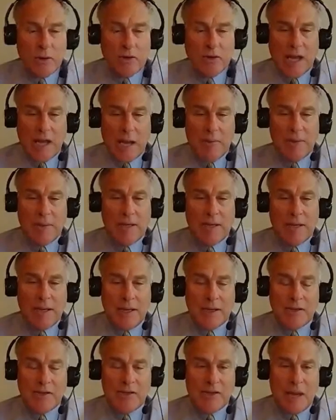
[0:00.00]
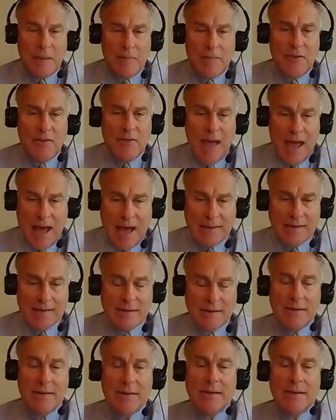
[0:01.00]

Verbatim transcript: was happening, except that